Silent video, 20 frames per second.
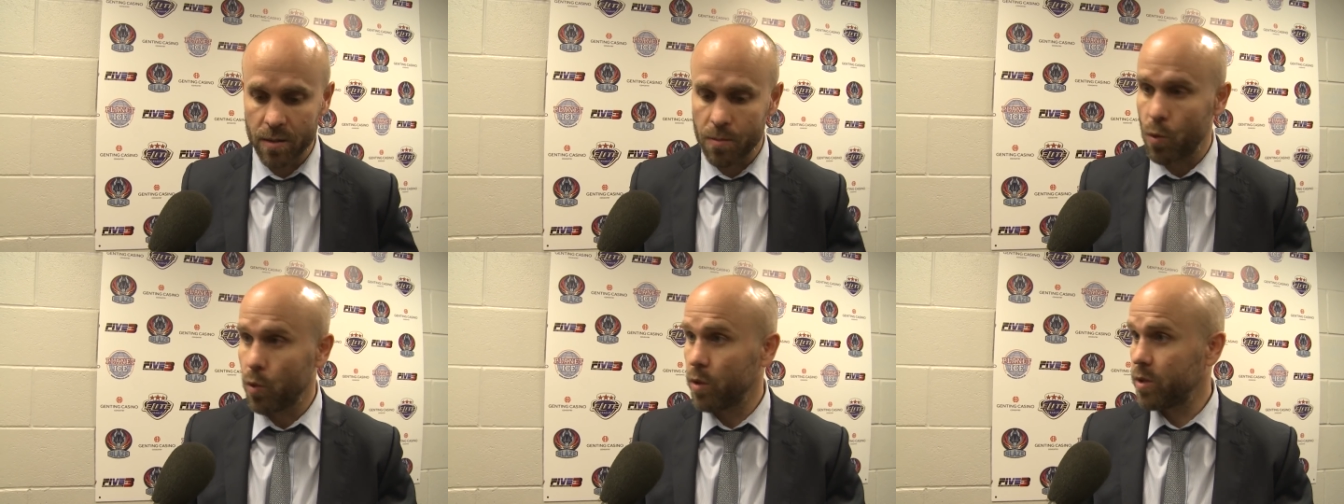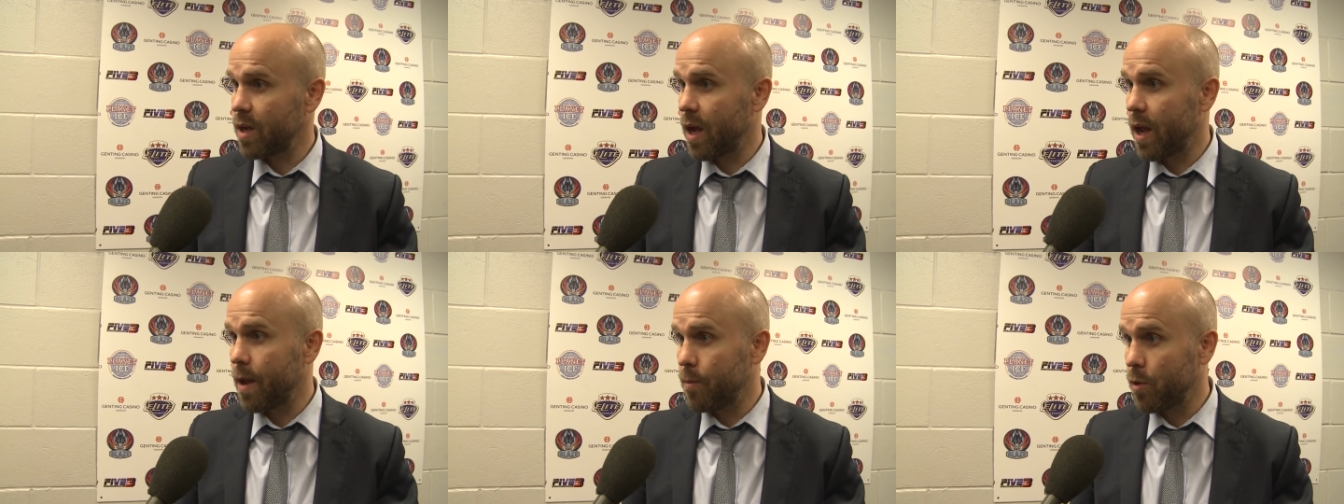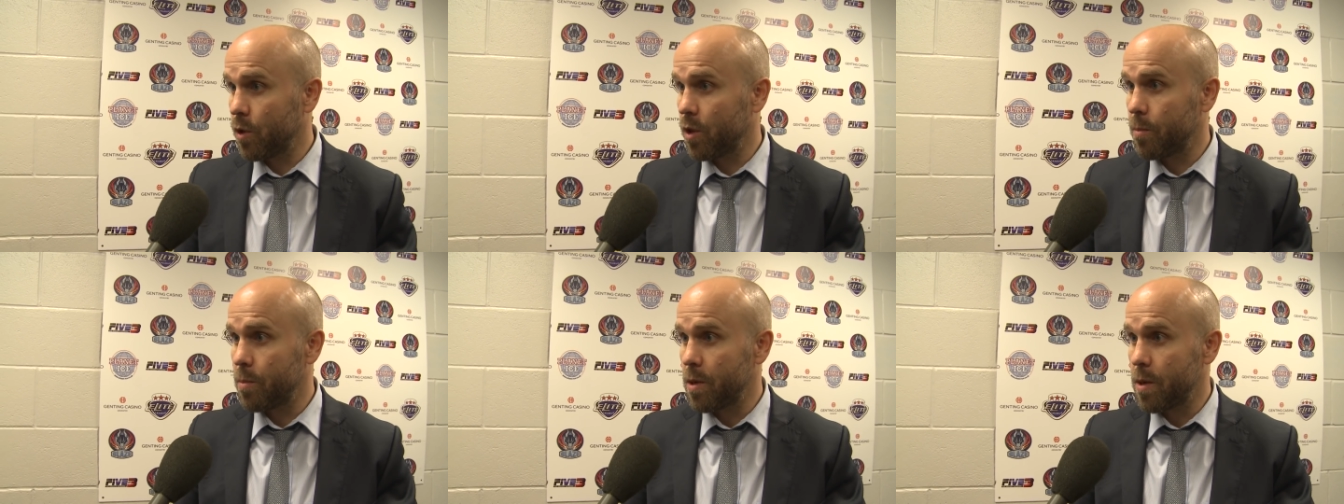some more time
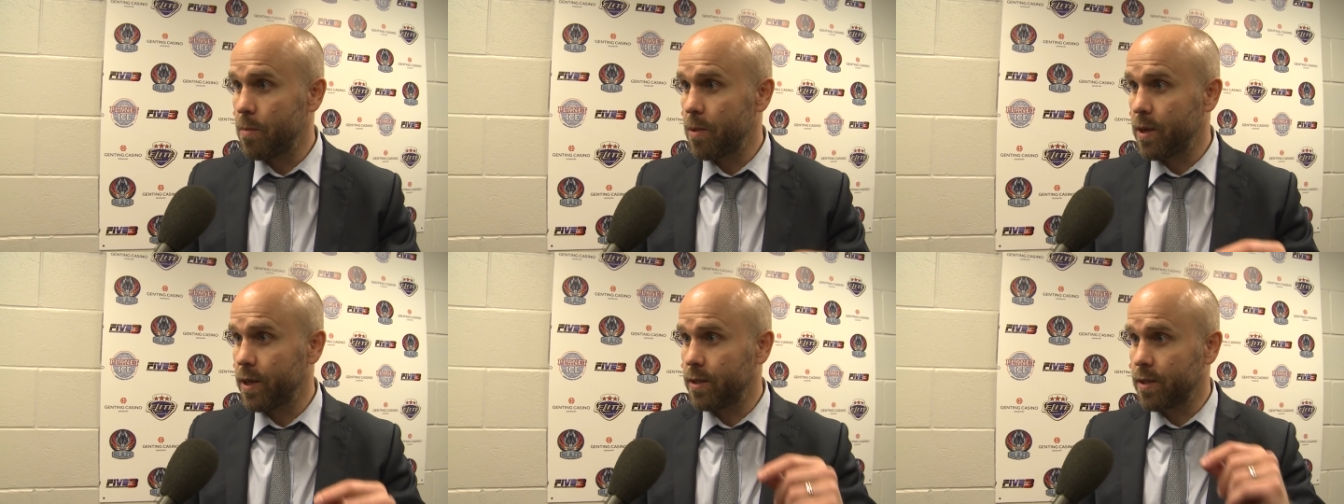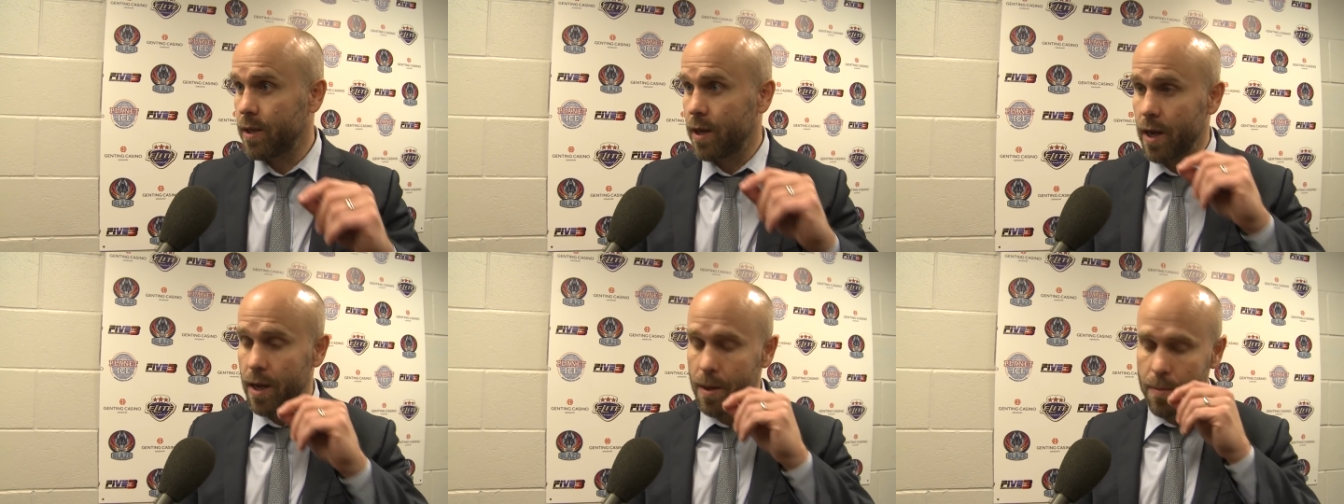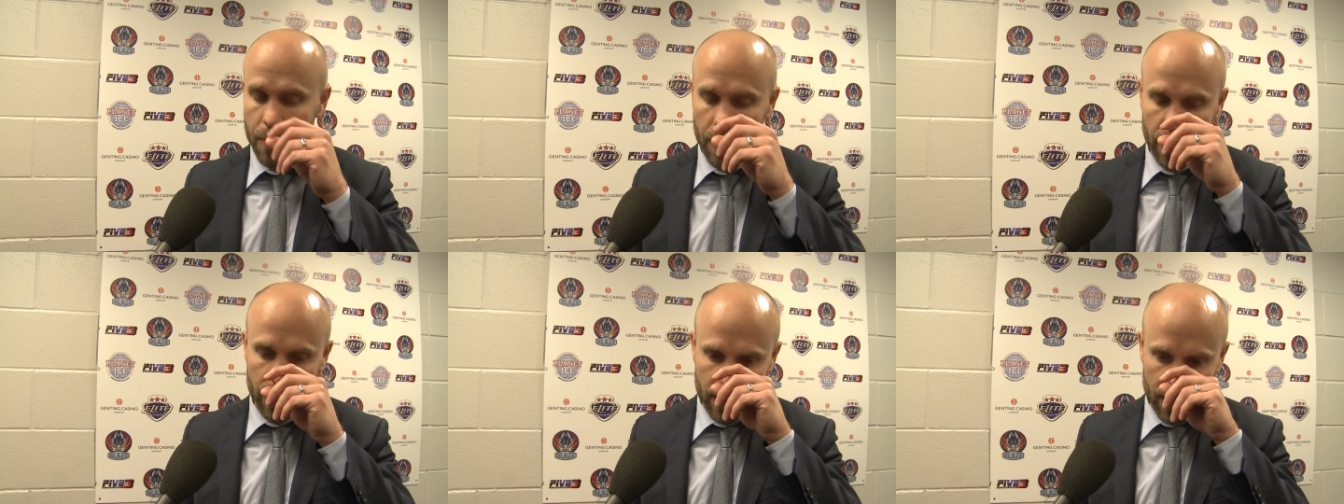on the PP
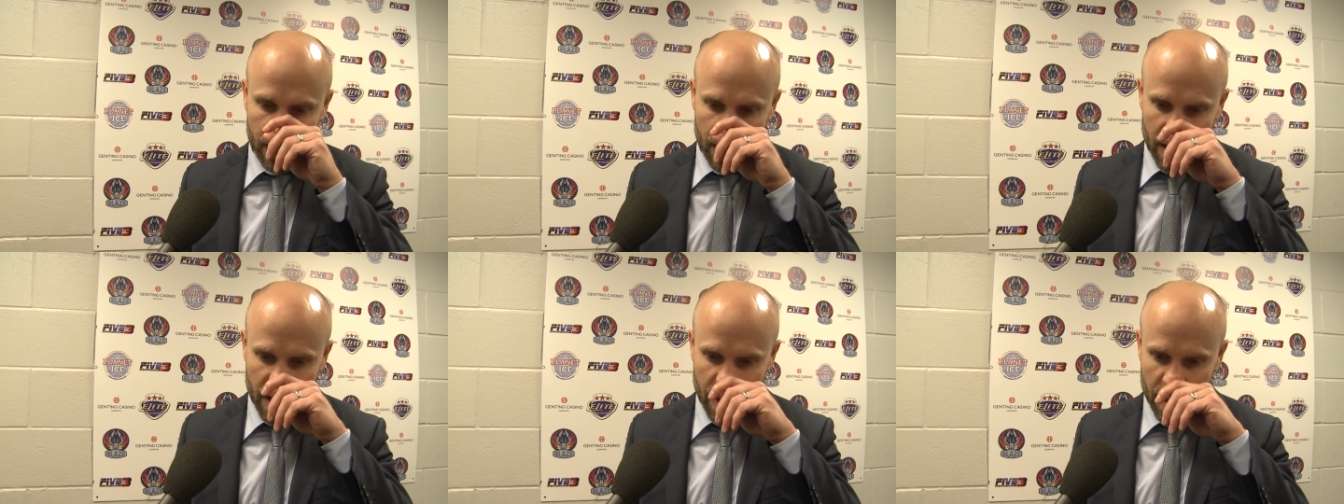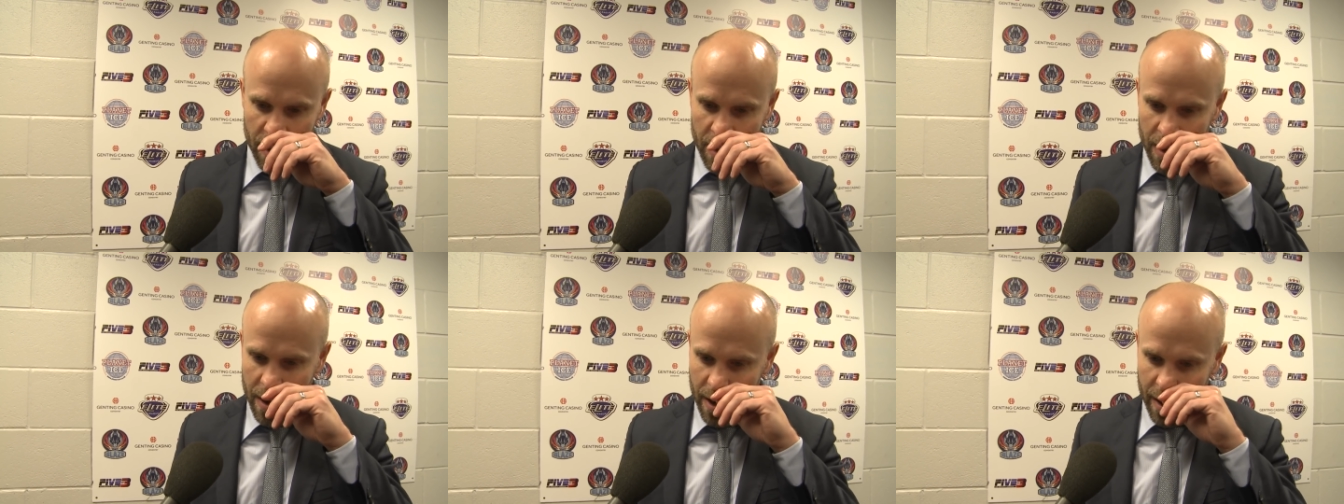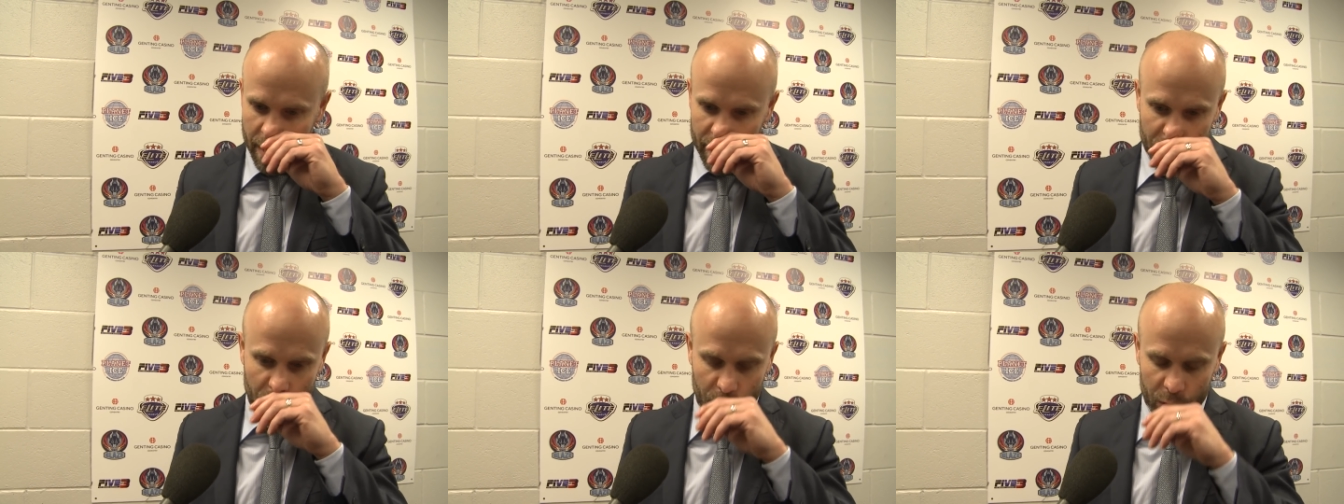tonight, but uh,
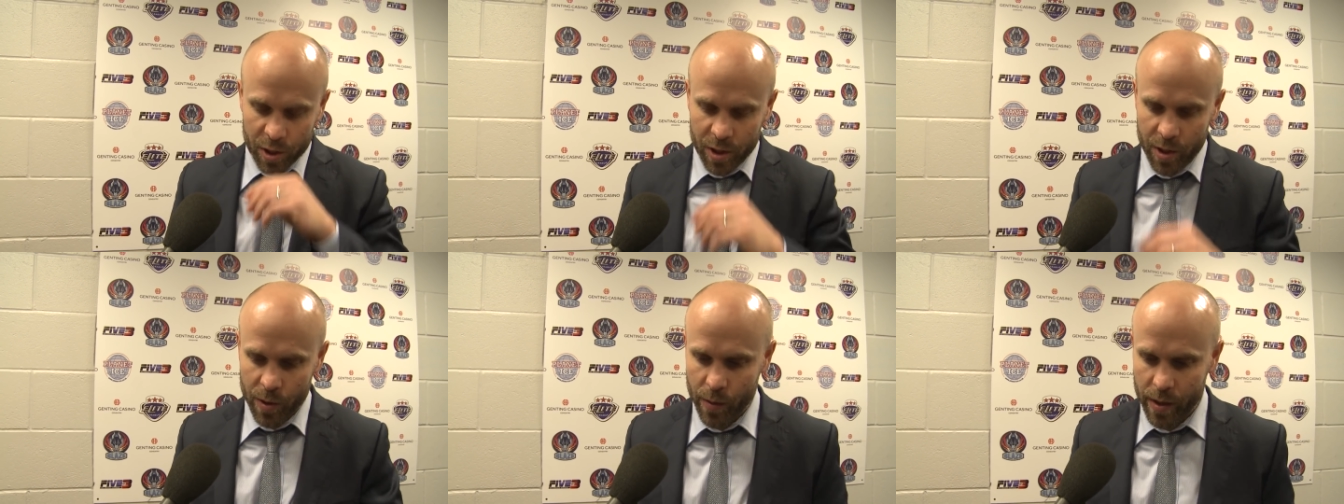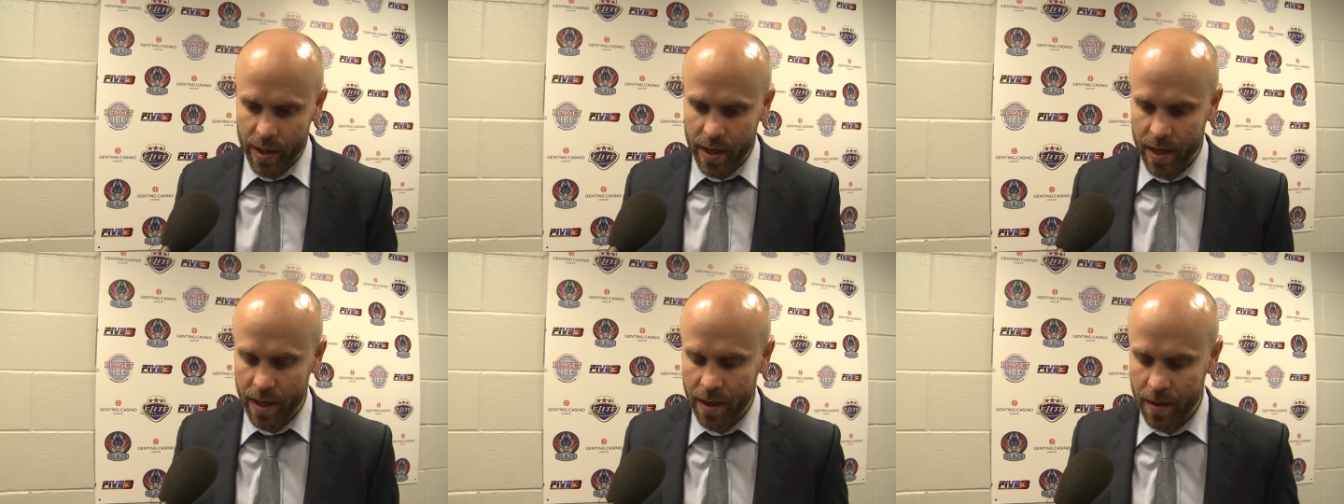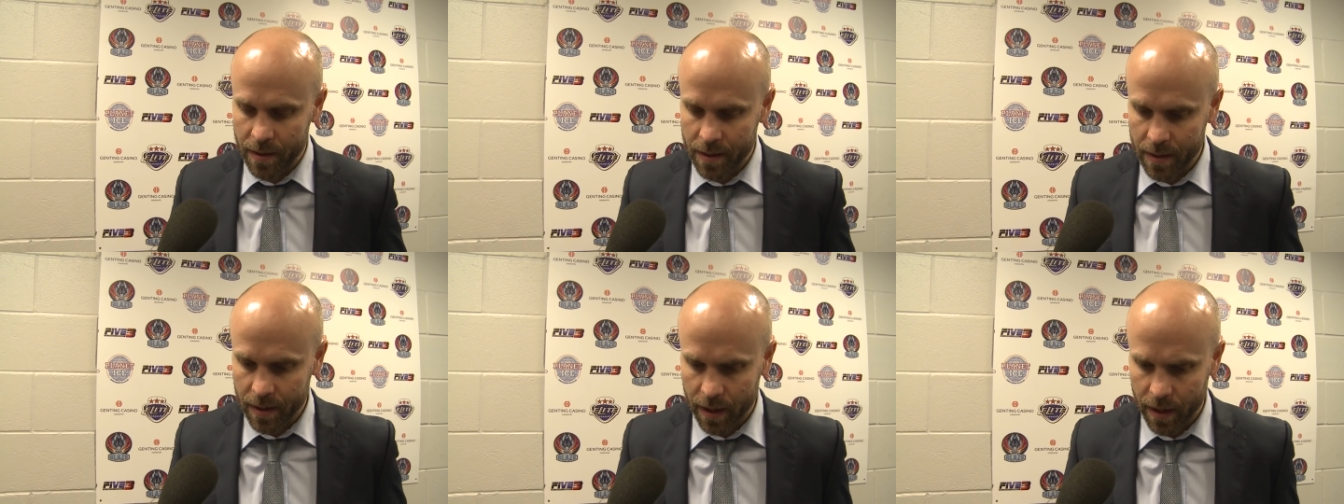unfortunately we didn't.